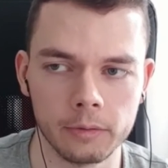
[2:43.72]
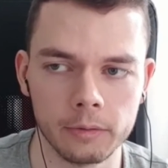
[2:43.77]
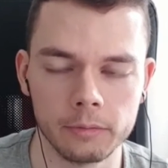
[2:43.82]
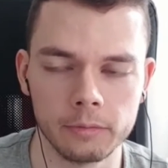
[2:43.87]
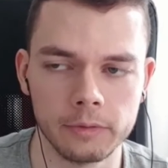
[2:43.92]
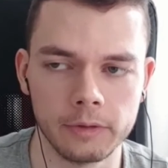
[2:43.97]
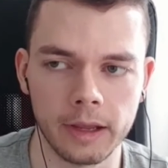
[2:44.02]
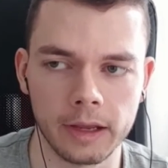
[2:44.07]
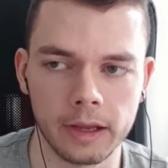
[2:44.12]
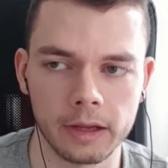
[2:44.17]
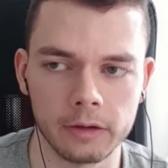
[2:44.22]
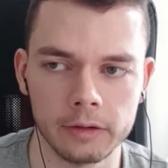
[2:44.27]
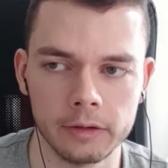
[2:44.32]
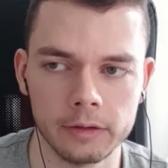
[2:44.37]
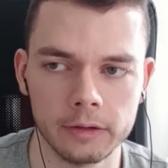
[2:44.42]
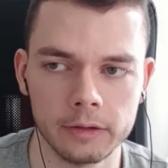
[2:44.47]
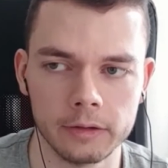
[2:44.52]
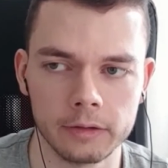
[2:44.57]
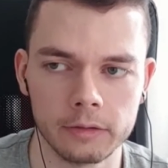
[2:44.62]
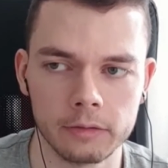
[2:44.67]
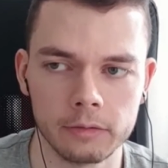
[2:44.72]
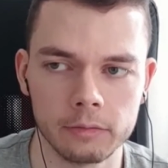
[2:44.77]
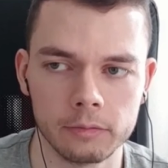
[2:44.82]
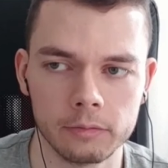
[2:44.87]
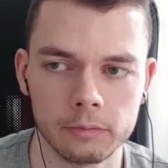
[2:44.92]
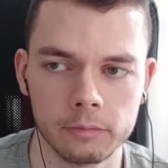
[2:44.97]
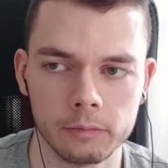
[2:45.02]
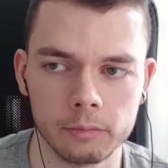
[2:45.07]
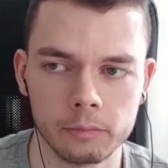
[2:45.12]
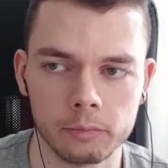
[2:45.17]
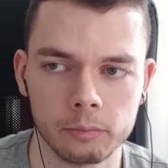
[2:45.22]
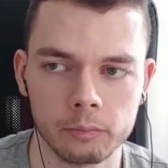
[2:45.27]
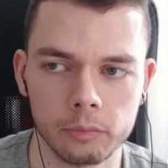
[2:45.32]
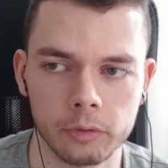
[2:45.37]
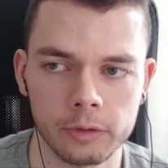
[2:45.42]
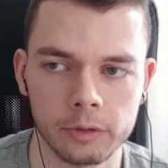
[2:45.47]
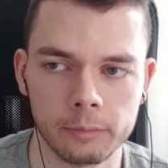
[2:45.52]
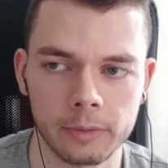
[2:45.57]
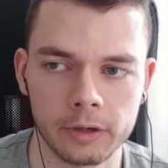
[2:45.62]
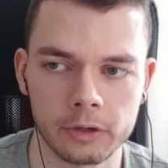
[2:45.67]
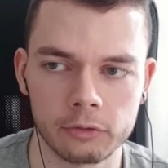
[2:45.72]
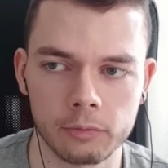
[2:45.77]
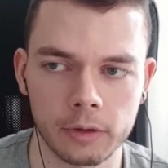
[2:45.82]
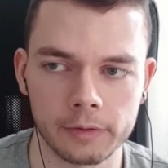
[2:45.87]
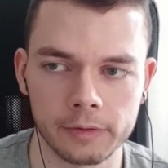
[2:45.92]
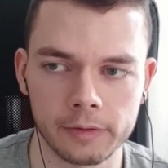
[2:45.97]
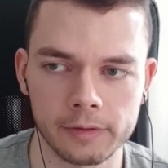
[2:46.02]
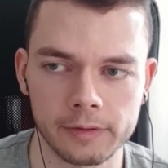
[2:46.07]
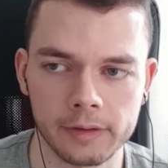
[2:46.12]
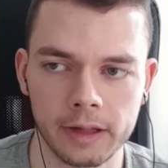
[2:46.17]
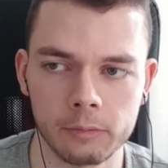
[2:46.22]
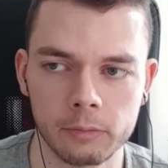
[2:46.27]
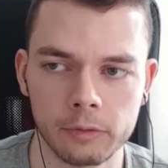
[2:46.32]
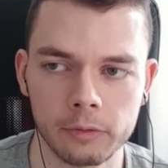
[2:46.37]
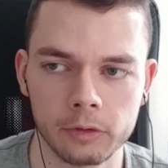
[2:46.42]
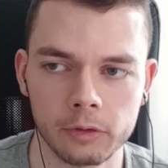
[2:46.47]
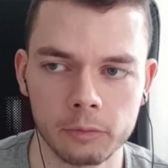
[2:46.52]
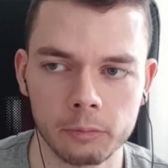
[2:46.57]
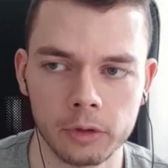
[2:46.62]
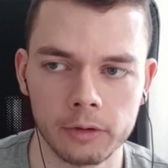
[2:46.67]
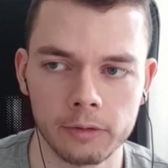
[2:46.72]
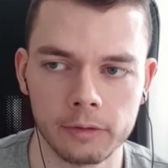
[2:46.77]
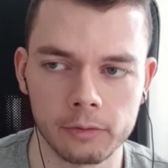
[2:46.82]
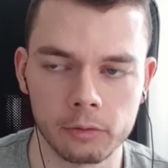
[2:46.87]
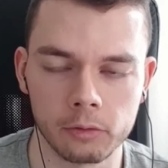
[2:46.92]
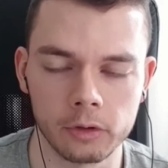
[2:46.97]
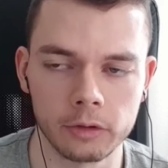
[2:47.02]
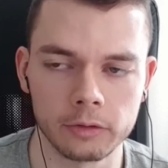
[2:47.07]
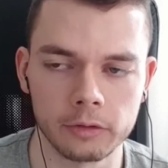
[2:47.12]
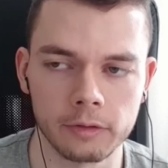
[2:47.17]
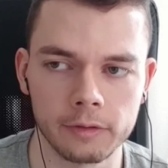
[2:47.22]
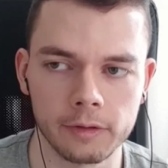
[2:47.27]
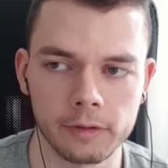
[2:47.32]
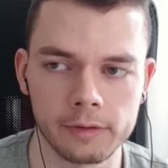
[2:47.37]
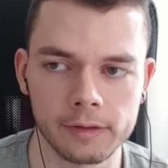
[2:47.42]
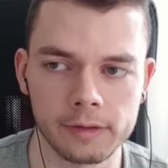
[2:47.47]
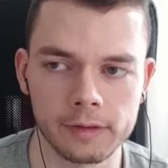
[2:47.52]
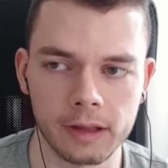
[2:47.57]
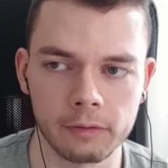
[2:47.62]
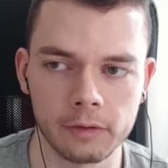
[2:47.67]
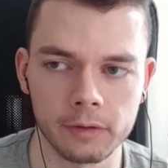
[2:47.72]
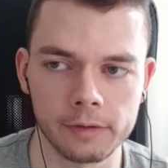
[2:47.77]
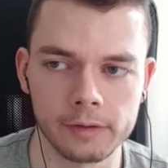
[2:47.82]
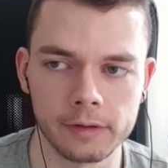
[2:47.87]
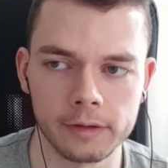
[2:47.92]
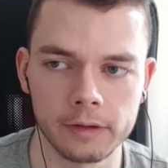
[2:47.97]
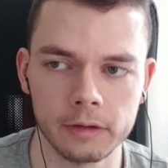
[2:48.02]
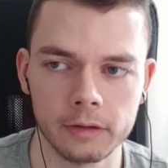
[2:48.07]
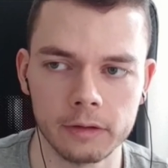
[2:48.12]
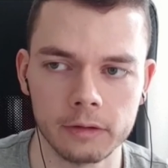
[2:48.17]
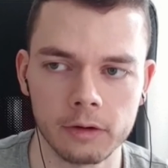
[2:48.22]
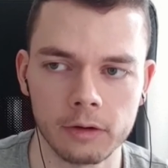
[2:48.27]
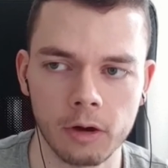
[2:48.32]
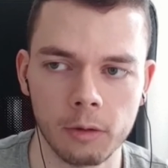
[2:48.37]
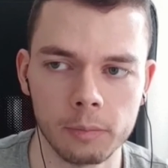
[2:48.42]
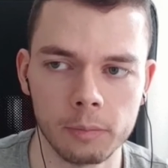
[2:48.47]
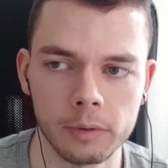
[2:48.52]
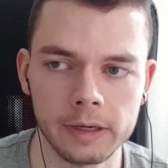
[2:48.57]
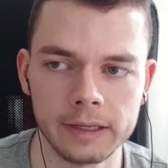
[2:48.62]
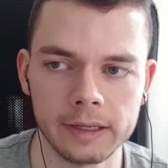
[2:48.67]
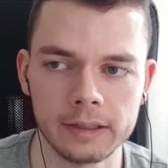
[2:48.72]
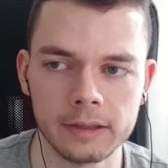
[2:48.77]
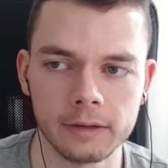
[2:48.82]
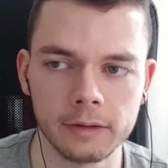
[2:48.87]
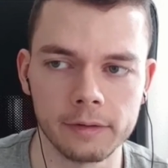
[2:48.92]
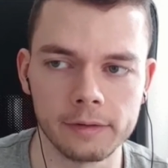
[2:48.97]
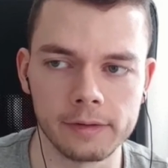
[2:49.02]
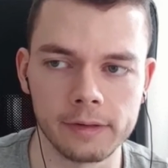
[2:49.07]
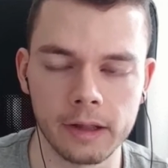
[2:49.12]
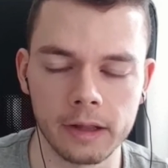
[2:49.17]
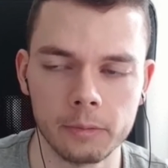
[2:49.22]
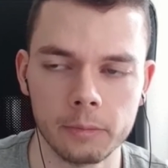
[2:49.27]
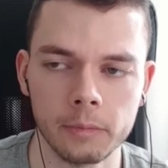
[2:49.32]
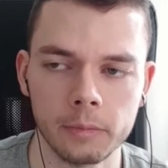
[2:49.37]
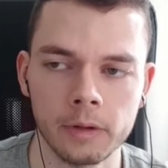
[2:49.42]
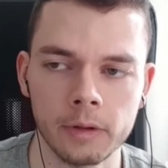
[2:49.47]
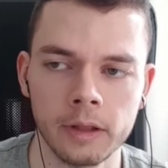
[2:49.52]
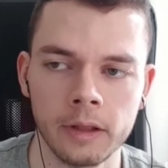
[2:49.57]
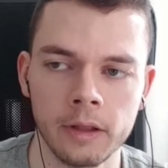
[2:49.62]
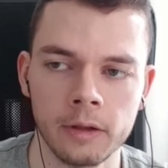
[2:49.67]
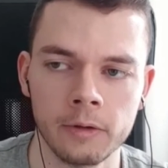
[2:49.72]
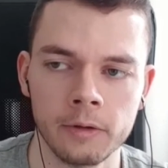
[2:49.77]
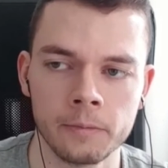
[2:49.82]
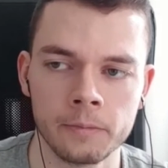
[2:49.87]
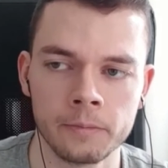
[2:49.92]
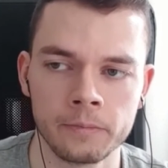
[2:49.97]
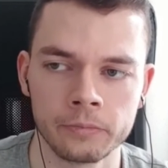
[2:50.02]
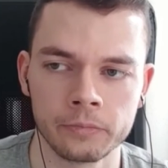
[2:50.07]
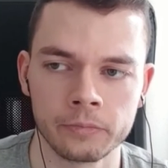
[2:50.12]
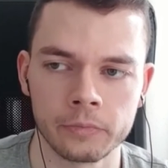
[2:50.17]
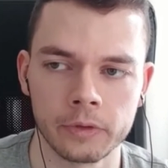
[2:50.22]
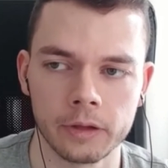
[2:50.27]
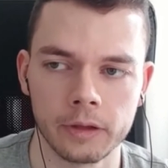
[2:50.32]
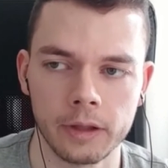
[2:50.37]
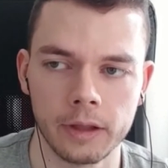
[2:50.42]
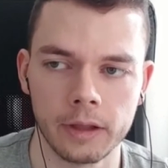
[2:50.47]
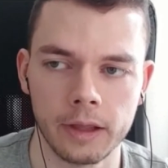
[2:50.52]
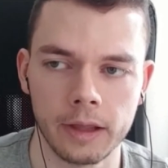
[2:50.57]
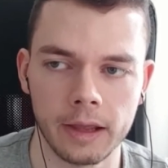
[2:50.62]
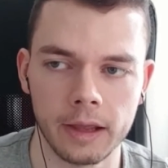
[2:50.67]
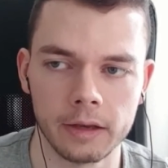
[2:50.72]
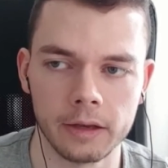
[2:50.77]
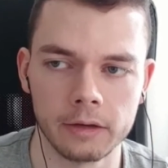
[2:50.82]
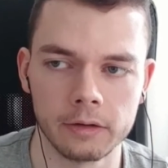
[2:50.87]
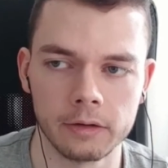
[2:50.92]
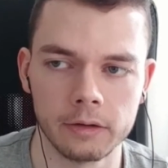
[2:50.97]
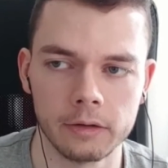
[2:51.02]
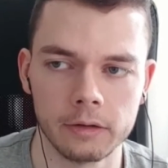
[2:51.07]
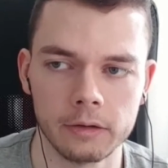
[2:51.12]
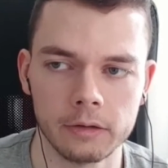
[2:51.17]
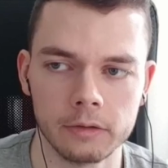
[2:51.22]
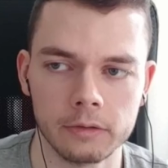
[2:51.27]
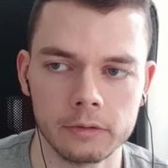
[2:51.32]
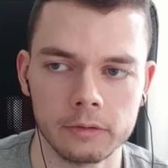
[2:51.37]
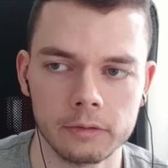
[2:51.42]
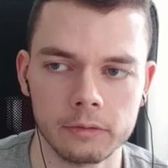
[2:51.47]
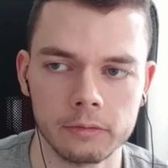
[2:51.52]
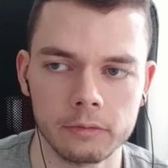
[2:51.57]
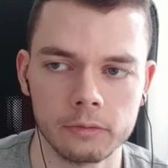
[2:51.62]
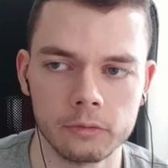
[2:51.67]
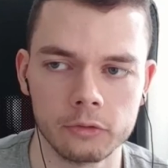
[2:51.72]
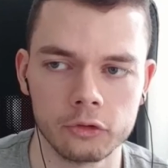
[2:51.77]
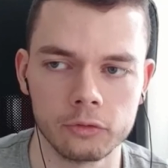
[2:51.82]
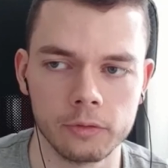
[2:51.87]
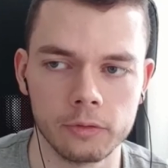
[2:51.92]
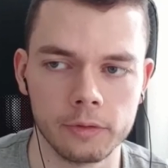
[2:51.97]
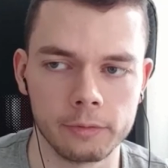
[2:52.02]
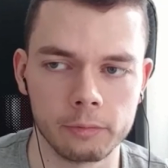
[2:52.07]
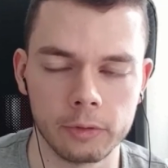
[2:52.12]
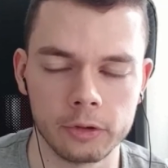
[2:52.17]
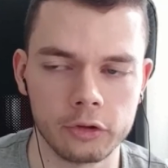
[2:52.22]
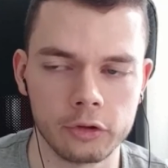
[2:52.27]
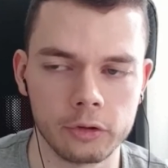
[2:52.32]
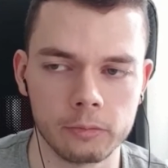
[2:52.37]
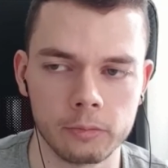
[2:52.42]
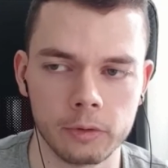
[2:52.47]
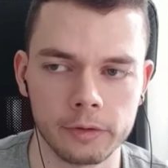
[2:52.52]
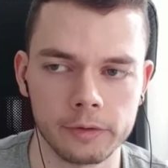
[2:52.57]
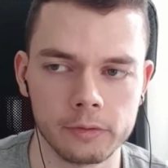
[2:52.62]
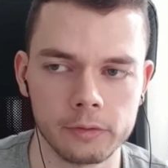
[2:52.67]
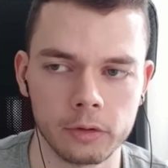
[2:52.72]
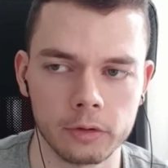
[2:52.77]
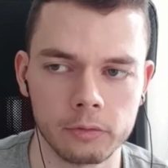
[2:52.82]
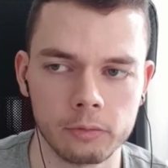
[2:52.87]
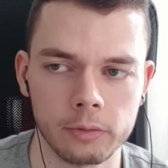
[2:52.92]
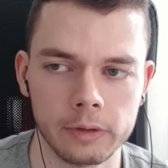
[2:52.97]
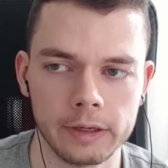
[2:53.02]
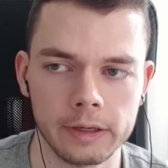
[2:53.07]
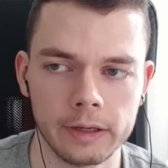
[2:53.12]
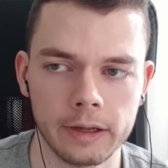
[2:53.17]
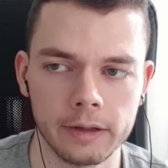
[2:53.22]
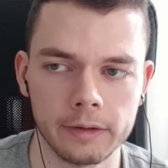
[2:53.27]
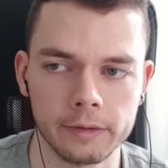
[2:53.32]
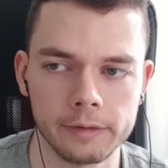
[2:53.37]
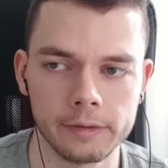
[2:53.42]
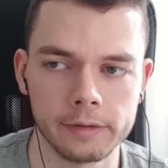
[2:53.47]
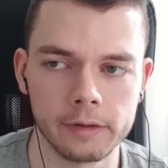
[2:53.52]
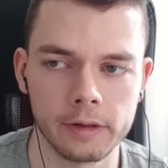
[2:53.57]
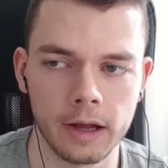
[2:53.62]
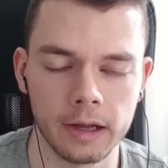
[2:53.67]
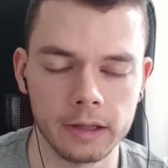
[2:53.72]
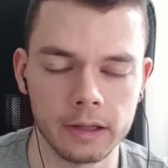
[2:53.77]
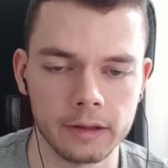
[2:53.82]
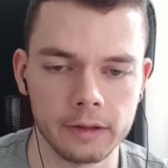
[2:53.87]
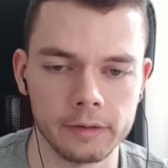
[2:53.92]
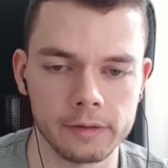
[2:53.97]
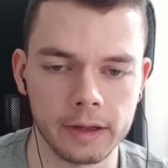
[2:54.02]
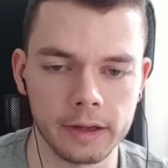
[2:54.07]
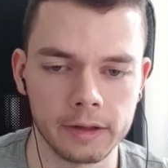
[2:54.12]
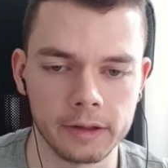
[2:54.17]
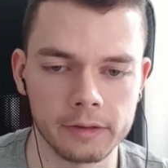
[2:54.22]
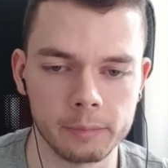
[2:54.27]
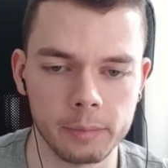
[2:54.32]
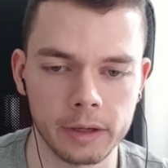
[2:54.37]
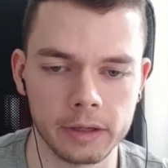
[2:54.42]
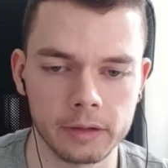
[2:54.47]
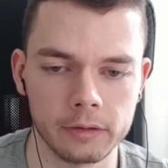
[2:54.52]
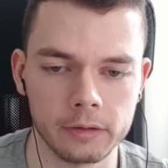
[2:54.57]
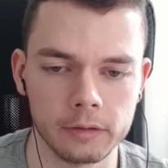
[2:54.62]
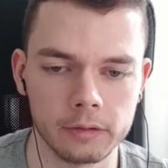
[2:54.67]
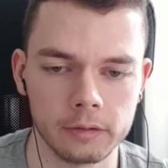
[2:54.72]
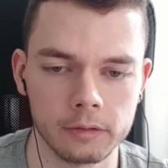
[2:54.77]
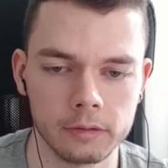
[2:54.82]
Dagger Hilt pretty much works the same with the model. So a lot of the stuff is still completely the same. And switching was not really as hard as I expected.